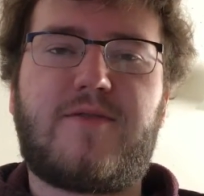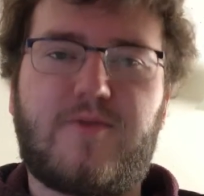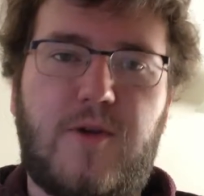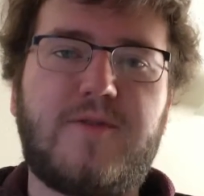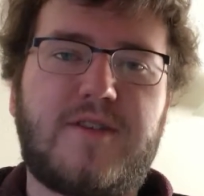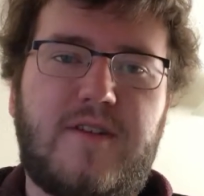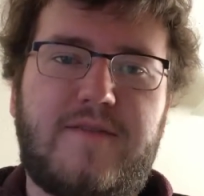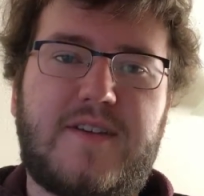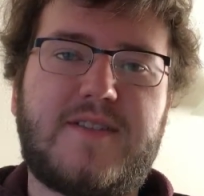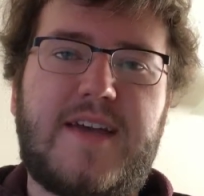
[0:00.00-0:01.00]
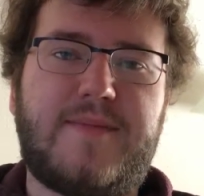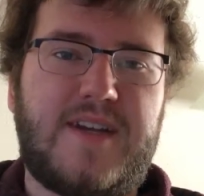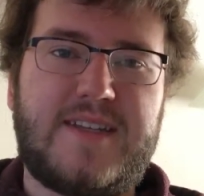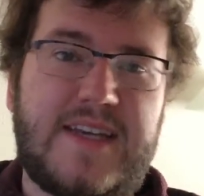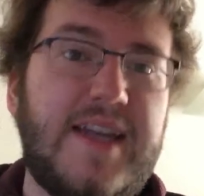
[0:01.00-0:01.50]
throws enough
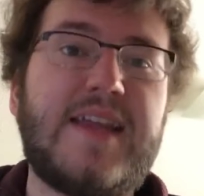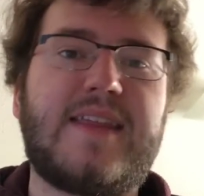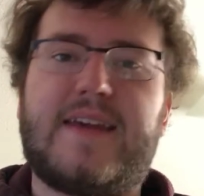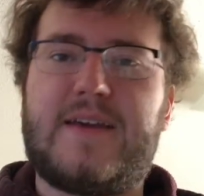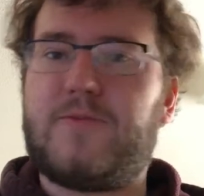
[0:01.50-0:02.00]
excitement into anything,